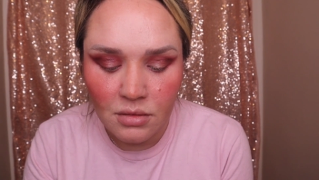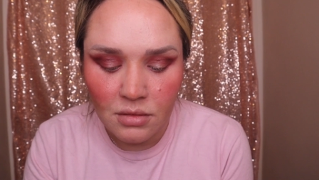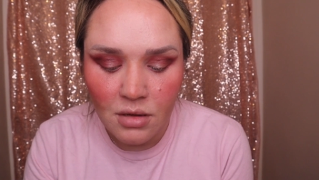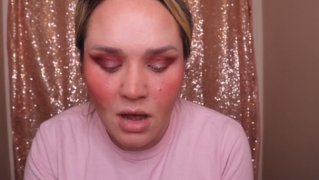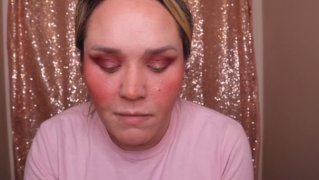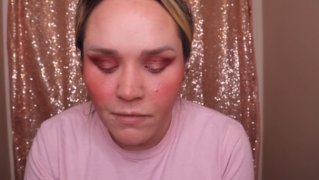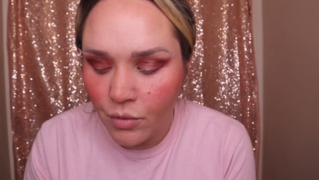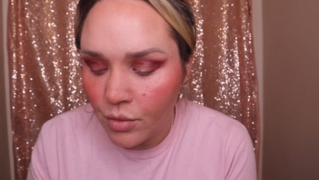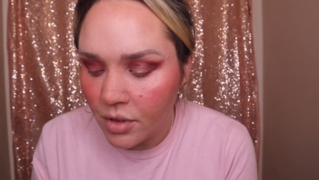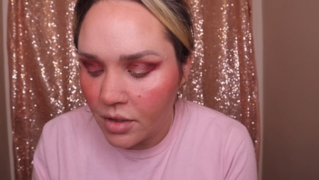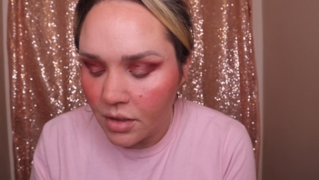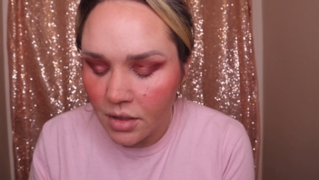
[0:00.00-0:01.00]
Tom
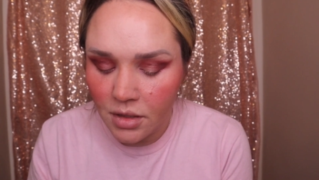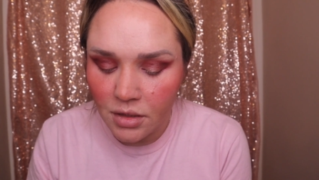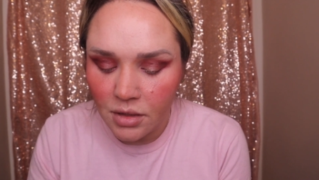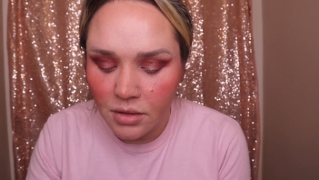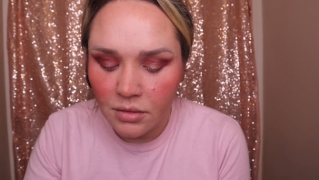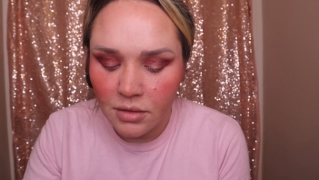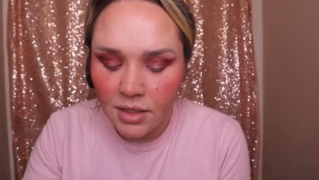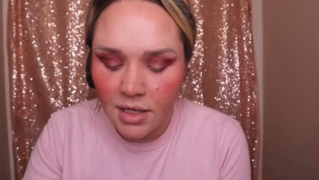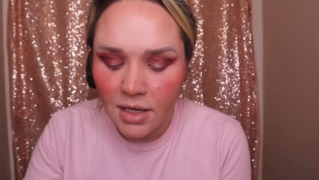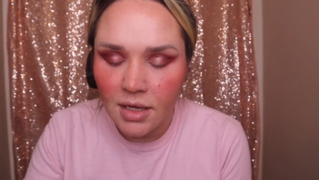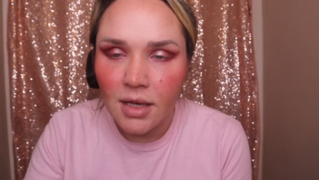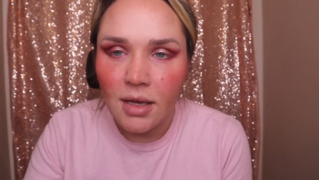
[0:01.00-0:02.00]
Ford. It
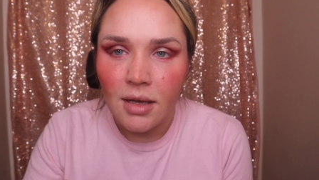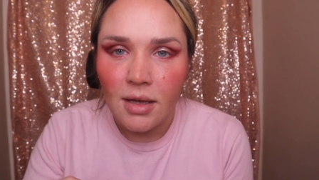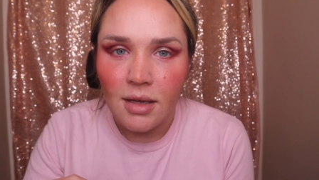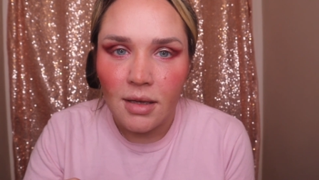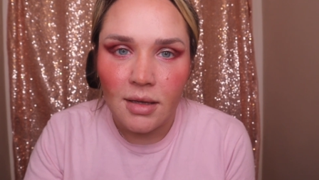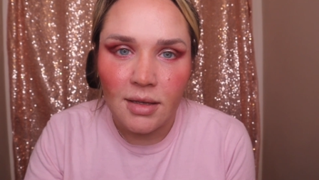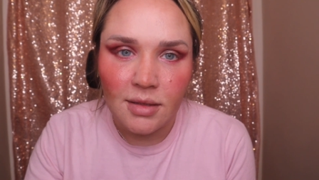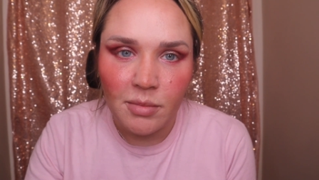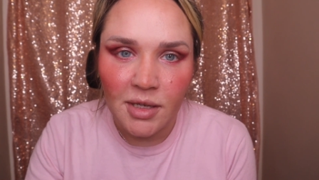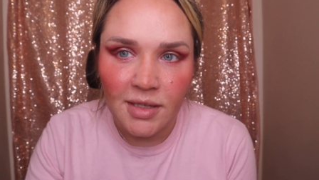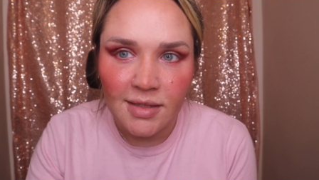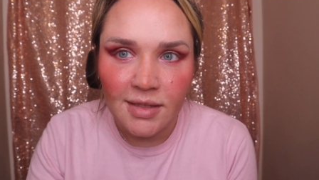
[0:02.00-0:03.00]
literally is a
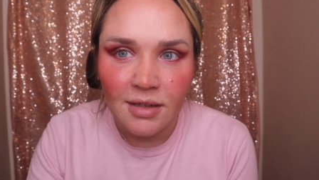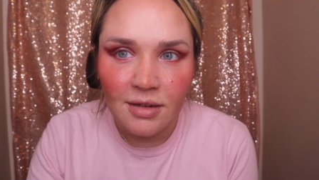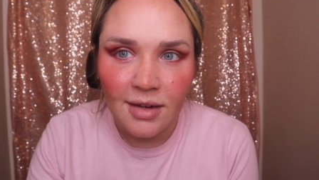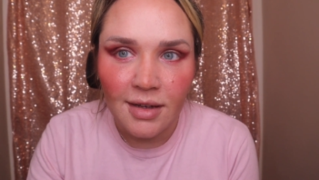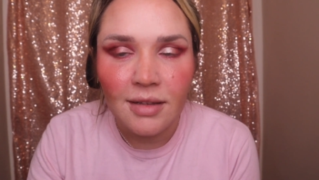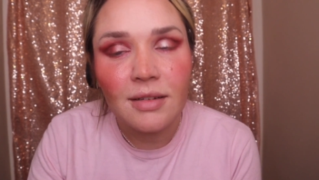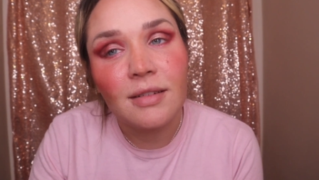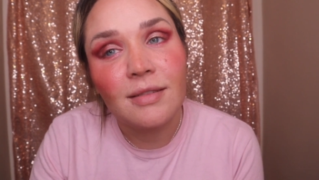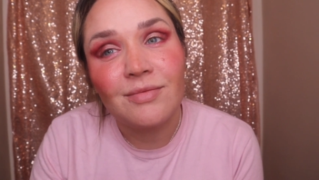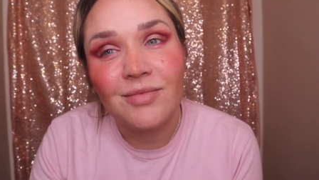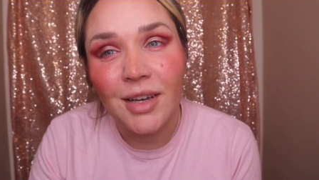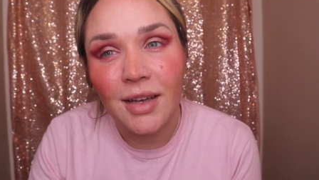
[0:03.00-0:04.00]
big secret,
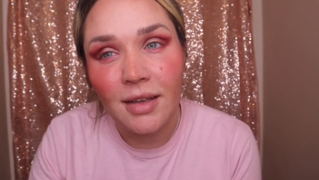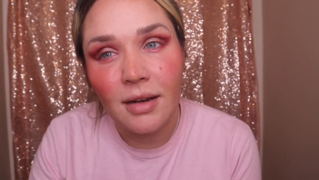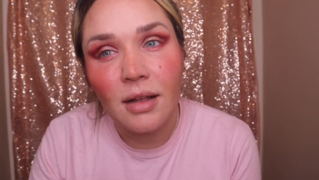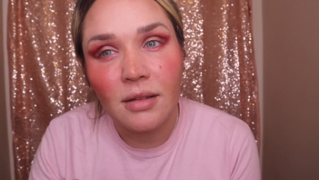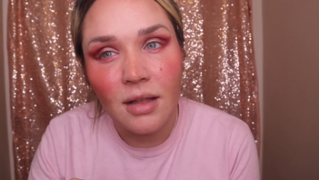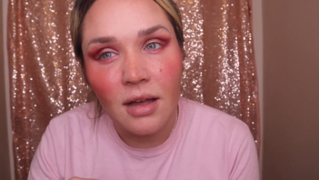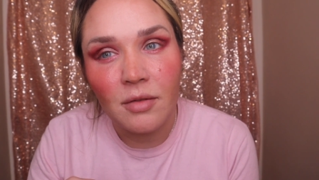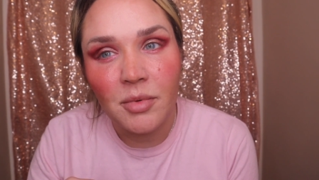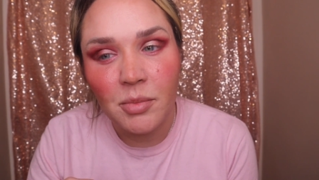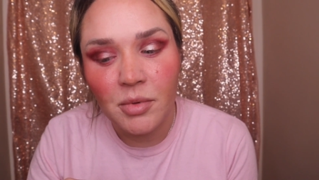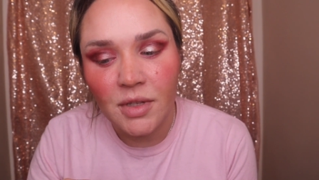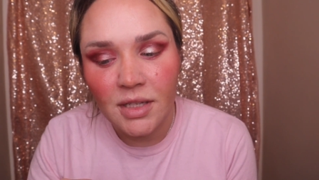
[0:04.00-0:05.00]
but a lot of
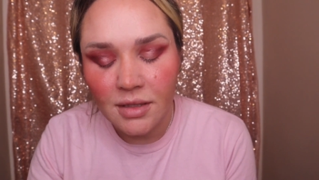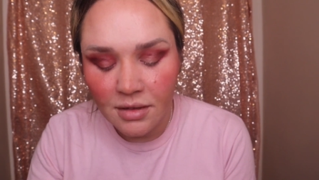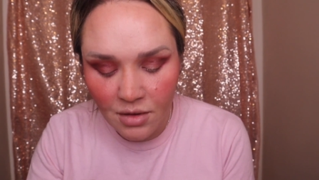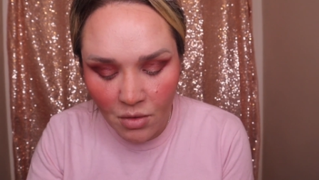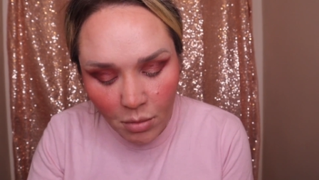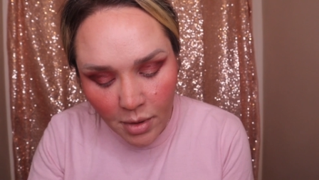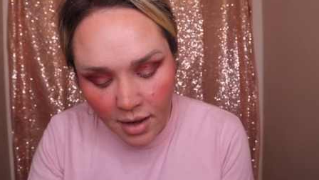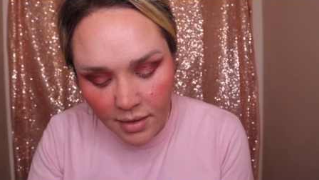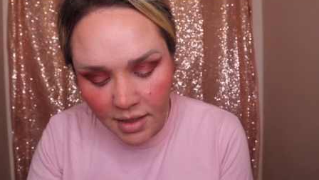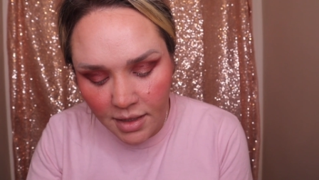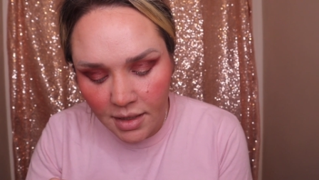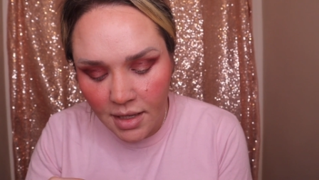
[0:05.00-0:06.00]
people need to know about
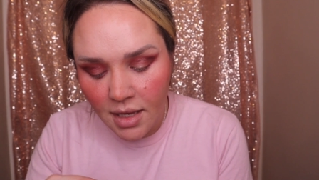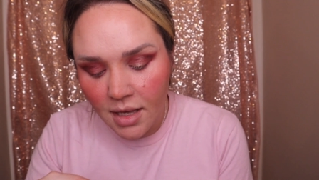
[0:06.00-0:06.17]
it.